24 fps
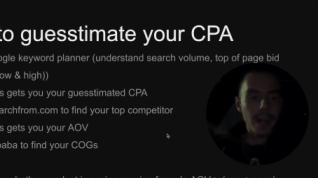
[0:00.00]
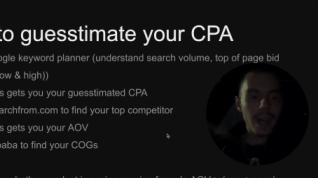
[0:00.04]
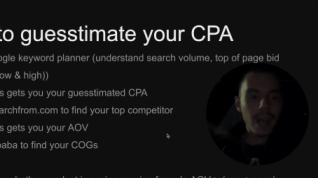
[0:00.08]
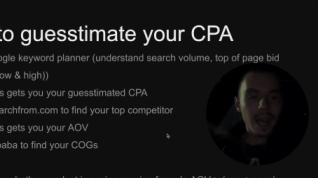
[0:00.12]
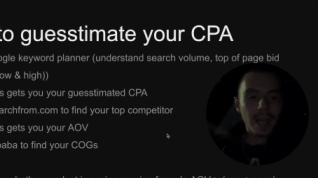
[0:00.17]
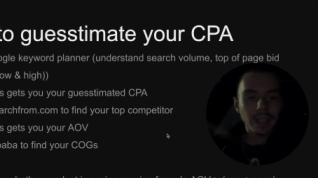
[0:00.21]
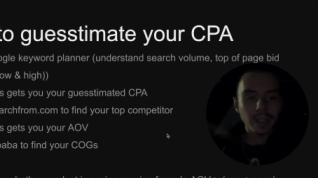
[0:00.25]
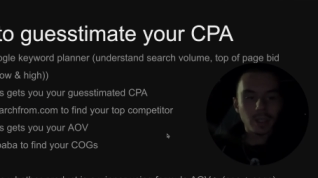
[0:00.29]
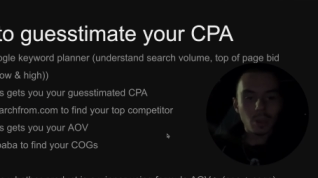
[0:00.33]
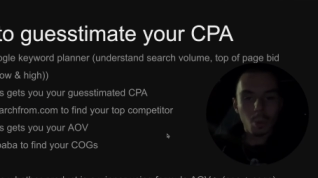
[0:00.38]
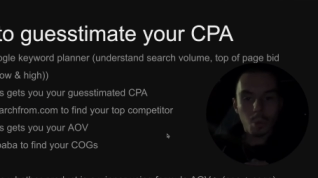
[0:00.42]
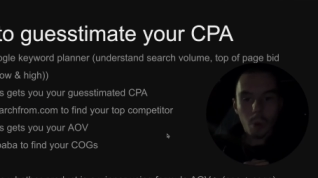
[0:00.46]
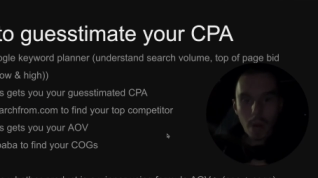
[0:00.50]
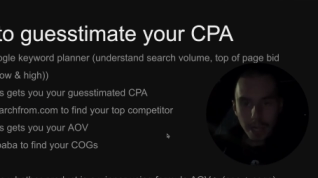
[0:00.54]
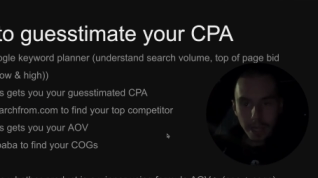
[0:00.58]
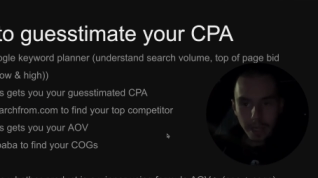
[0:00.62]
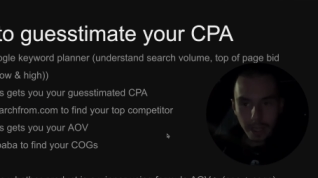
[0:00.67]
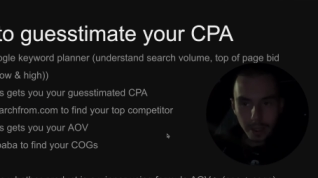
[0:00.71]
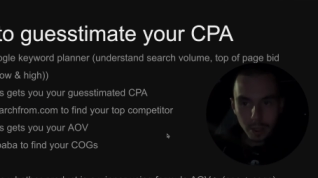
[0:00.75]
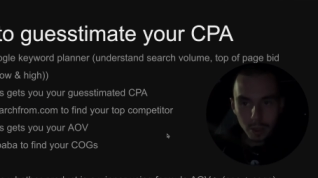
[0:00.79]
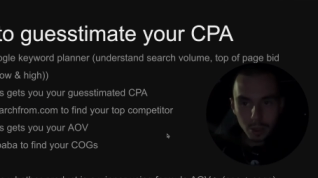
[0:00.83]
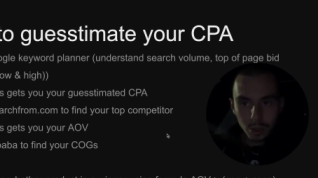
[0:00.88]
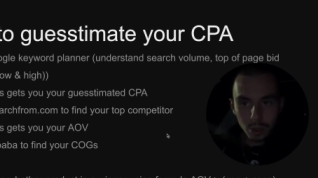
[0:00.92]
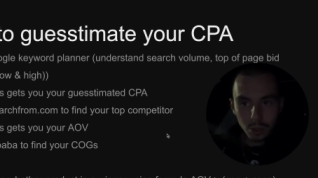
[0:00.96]
And the way that
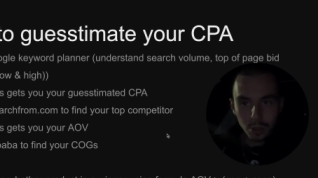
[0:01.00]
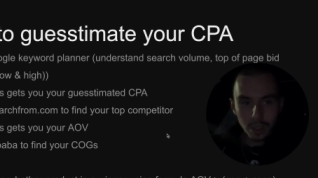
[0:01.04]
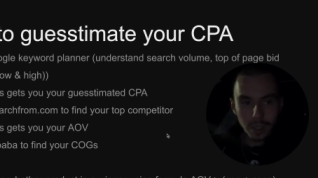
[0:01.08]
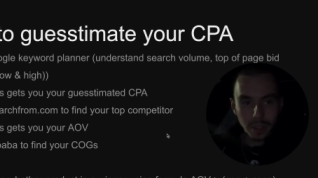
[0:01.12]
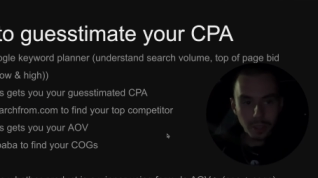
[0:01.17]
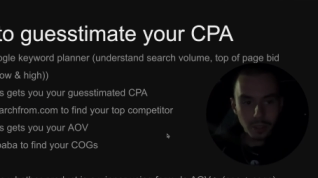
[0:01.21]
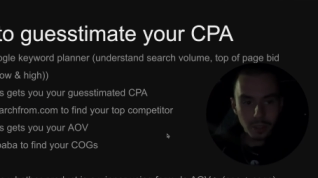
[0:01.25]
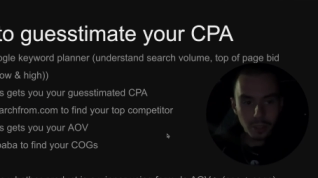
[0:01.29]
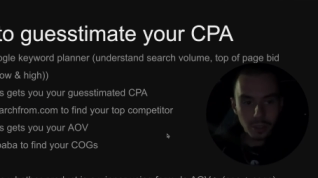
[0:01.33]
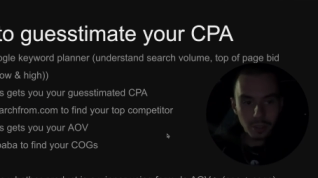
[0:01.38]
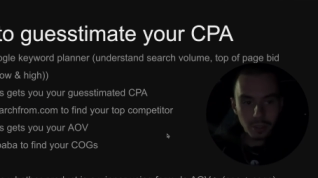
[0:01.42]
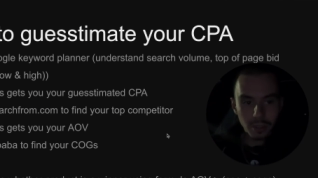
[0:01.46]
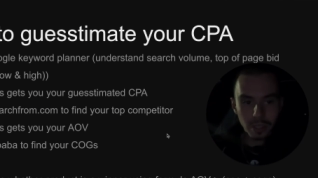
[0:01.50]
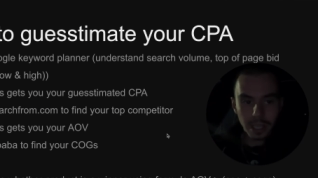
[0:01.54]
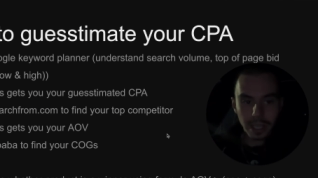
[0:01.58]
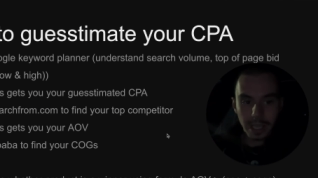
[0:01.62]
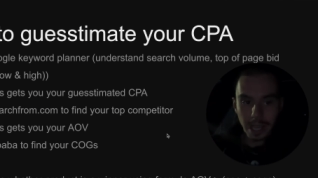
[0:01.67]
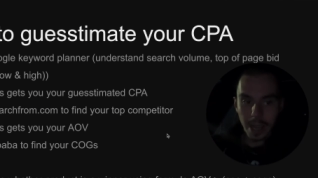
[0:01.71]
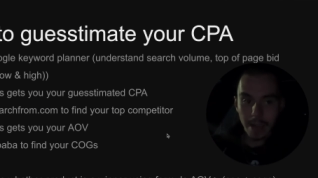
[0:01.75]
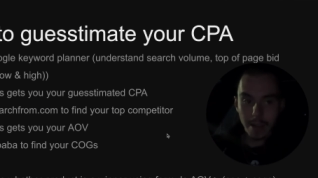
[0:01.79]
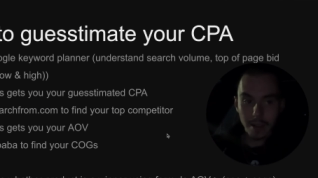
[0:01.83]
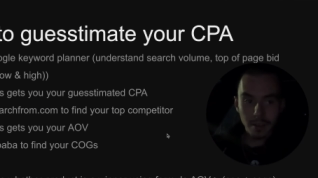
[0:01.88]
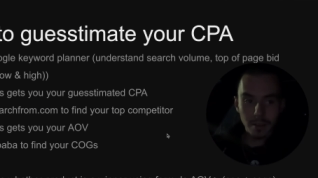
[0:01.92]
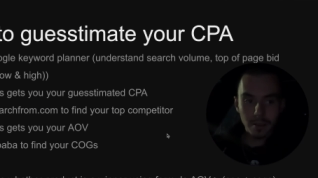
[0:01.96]
you do this,
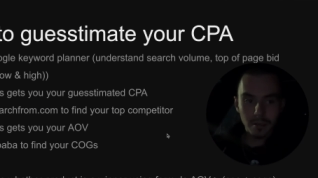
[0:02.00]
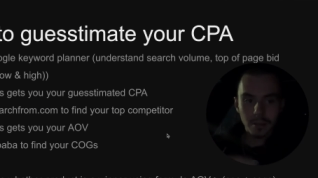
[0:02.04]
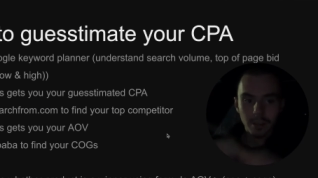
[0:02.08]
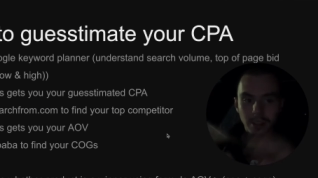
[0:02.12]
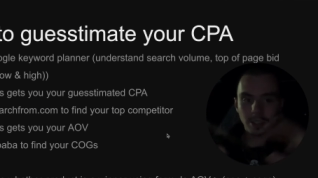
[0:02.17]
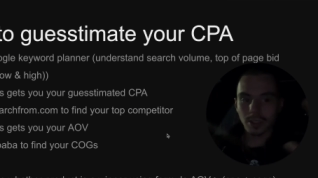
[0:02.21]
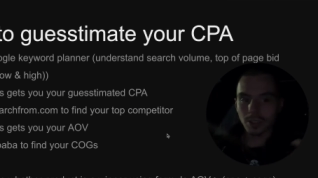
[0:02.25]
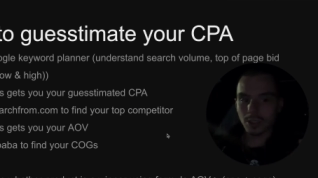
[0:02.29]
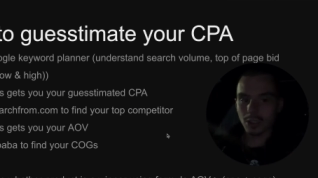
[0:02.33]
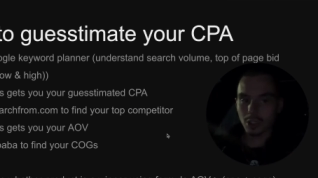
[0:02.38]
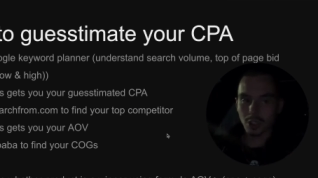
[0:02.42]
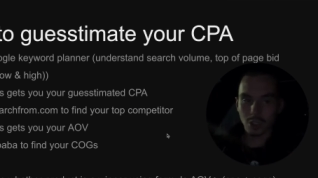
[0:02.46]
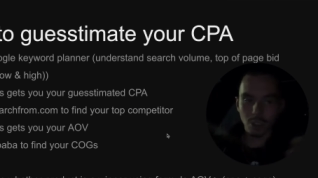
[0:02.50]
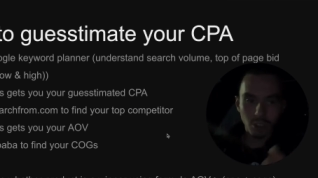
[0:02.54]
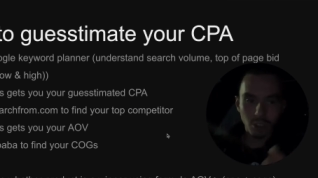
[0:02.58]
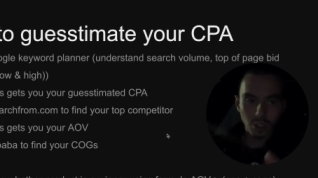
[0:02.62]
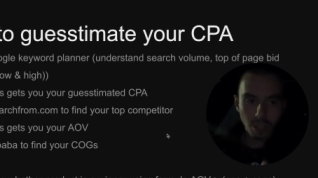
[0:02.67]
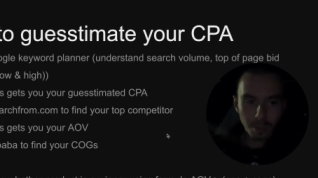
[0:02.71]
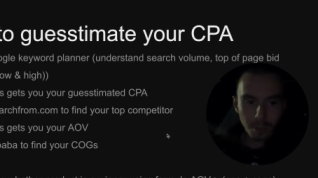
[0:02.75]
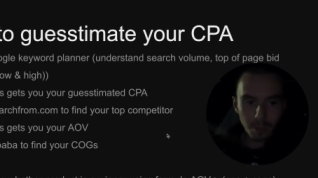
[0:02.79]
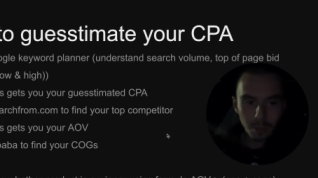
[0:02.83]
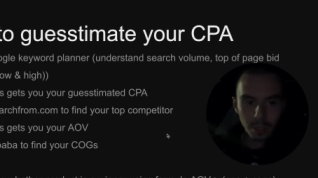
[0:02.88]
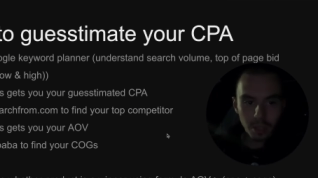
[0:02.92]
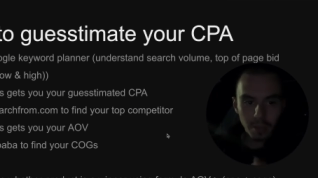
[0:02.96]
again, this is just a
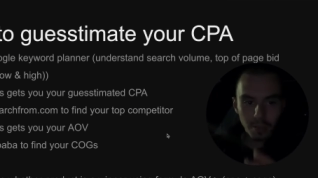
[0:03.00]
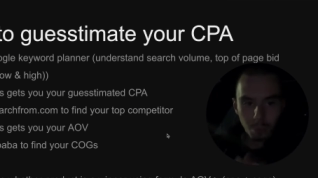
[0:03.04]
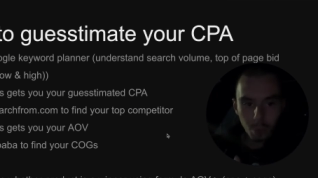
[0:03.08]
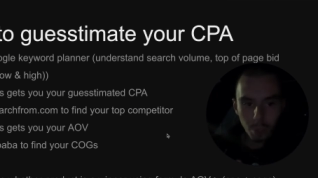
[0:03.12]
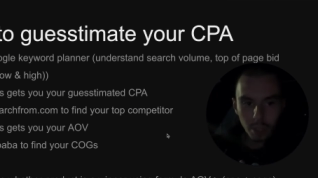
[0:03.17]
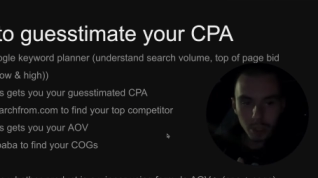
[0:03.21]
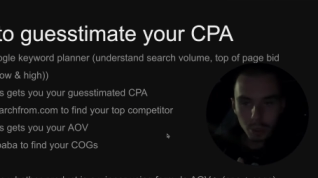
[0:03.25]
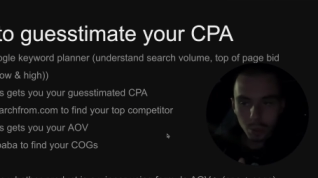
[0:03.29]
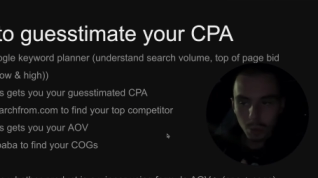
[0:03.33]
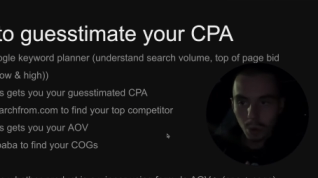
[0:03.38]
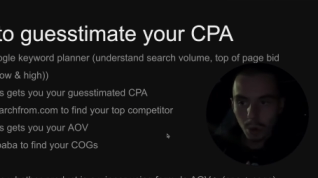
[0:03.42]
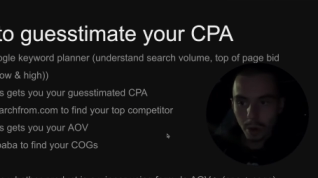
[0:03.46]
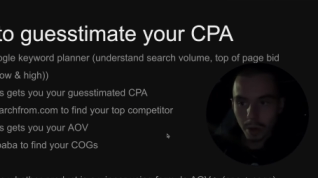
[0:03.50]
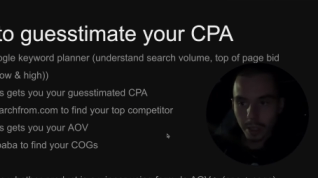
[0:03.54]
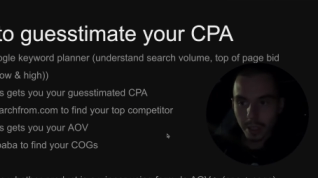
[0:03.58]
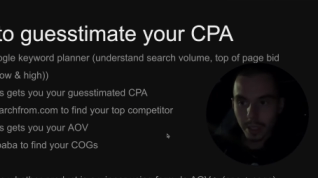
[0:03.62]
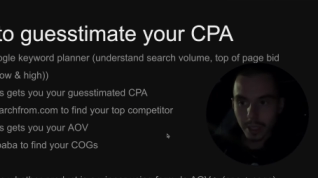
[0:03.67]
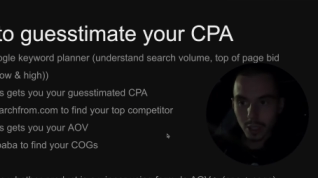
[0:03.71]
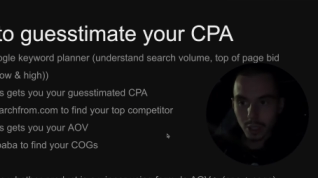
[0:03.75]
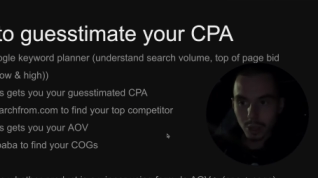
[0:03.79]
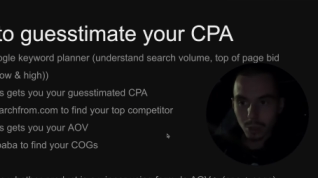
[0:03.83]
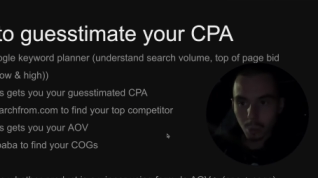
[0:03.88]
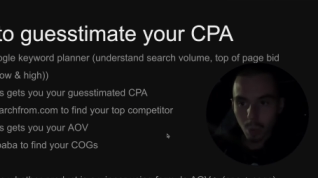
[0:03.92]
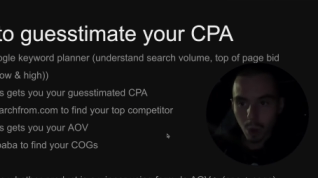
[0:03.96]
summary of what you already
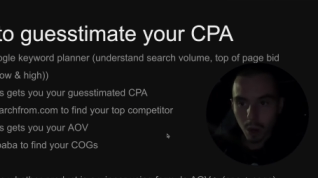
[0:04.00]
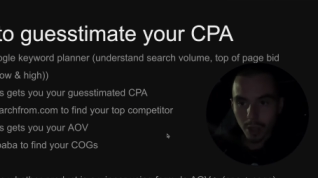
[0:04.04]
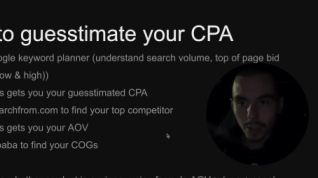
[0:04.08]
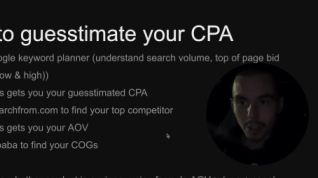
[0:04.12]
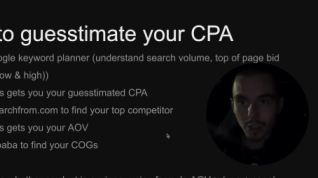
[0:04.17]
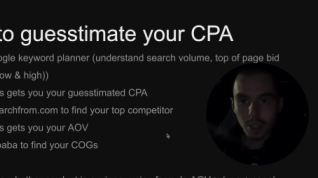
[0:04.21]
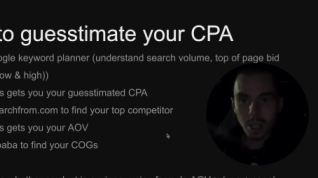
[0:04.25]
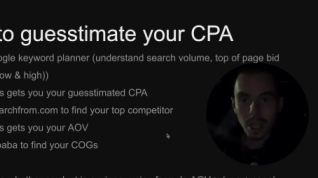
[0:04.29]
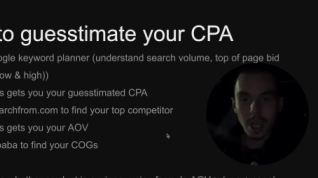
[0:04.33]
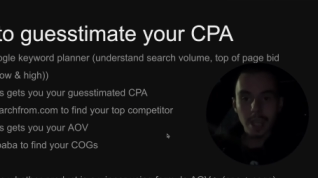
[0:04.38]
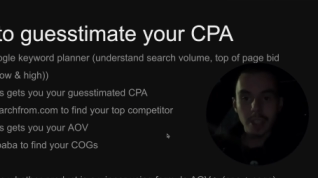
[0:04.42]
just watched.